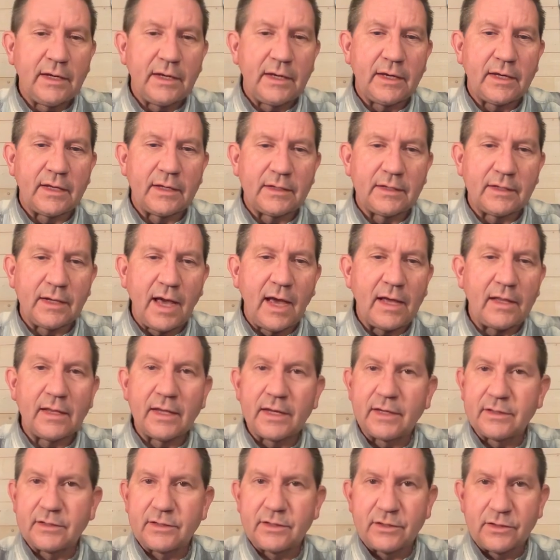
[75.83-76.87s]
And I
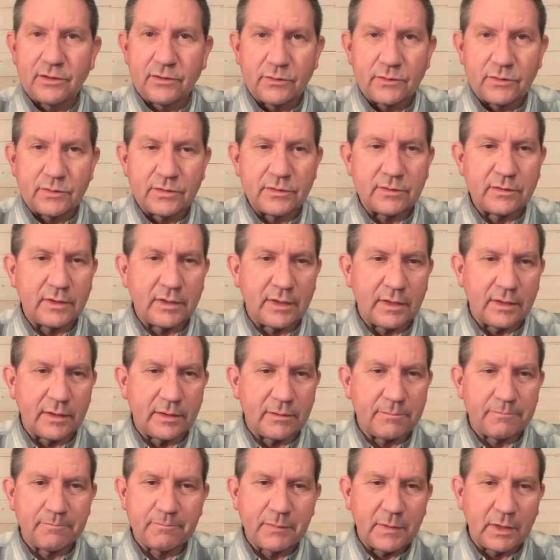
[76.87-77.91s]
like to use
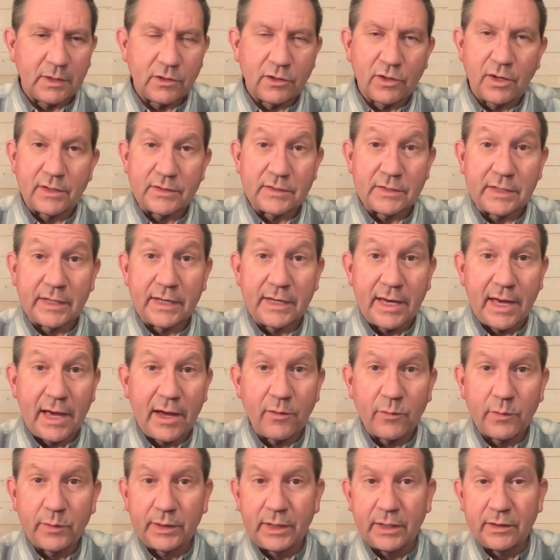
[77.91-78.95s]
a clause
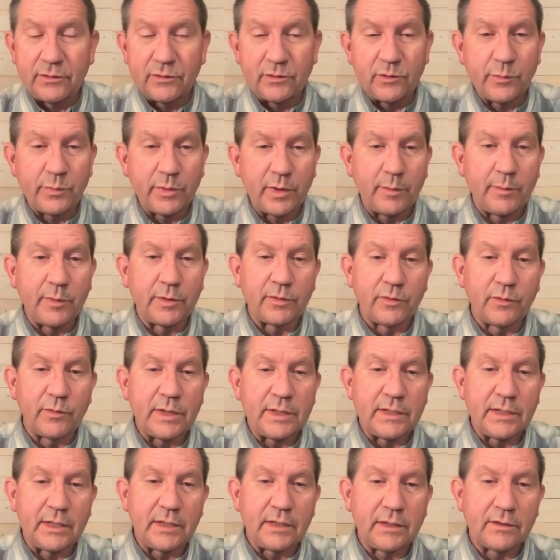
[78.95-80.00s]
layout when I do public
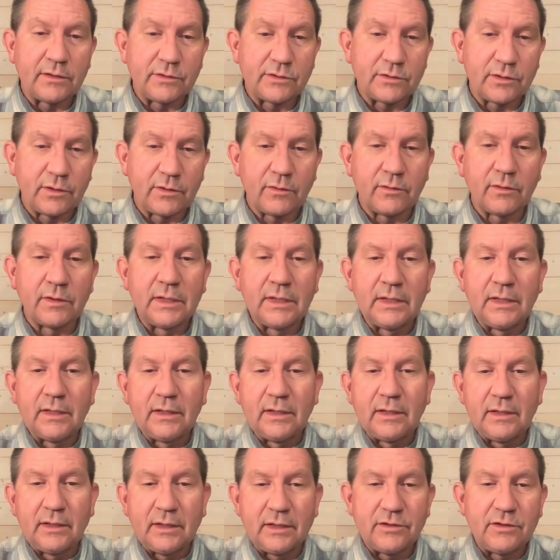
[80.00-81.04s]
reading, and so
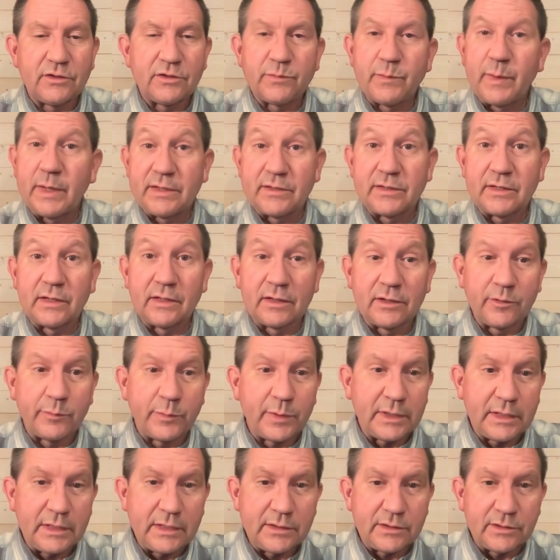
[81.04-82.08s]
it just makes it a little
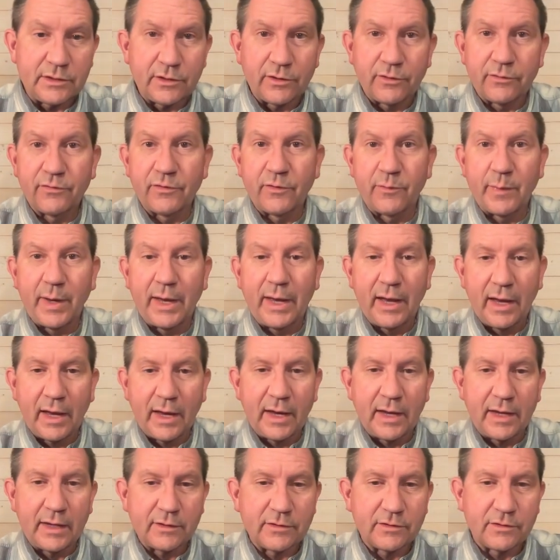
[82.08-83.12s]
bit easier for my
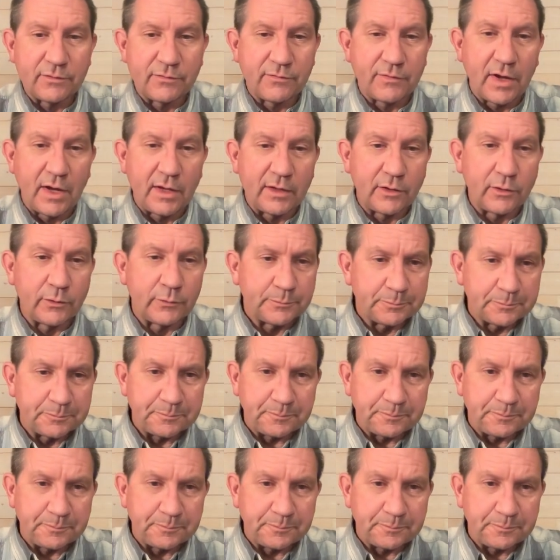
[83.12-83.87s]
eye to follow.